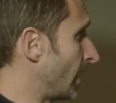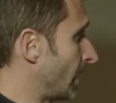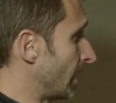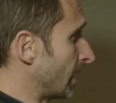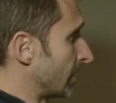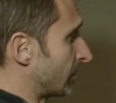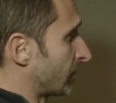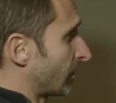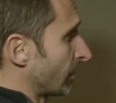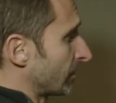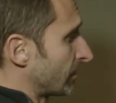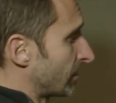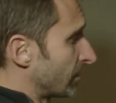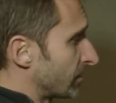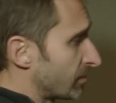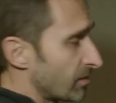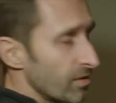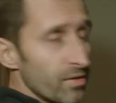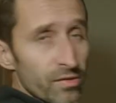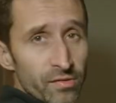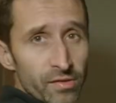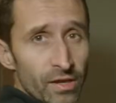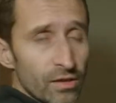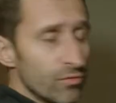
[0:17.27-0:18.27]
it's got this
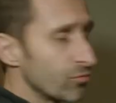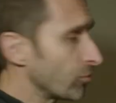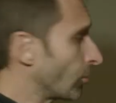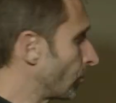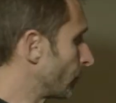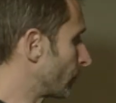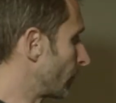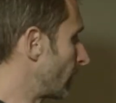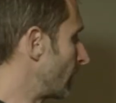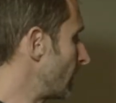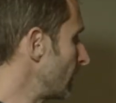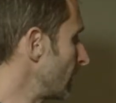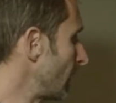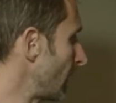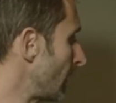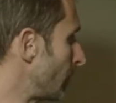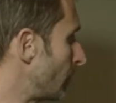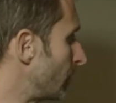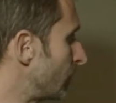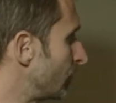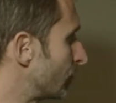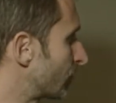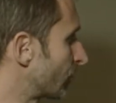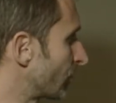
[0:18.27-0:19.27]
central ring, and
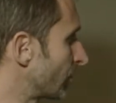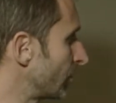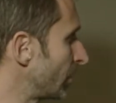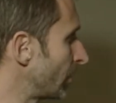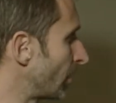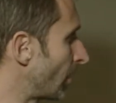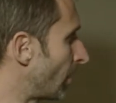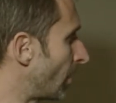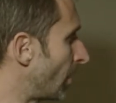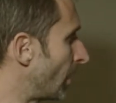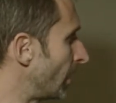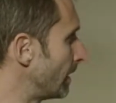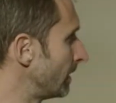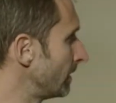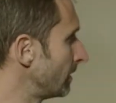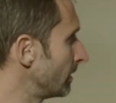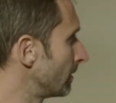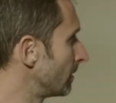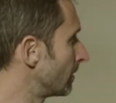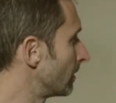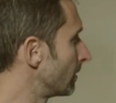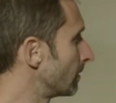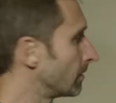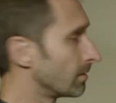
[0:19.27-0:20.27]
when you turn it on,
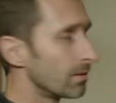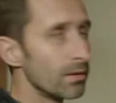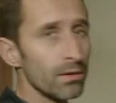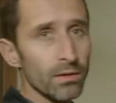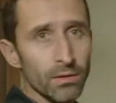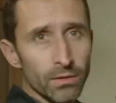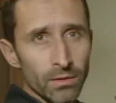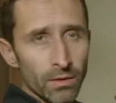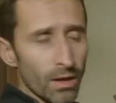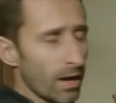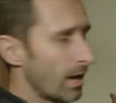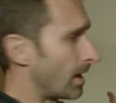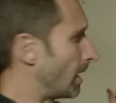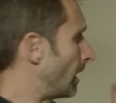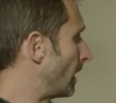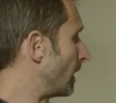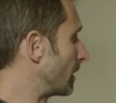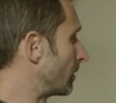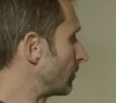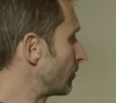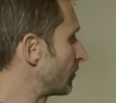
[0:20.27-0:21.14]
you'll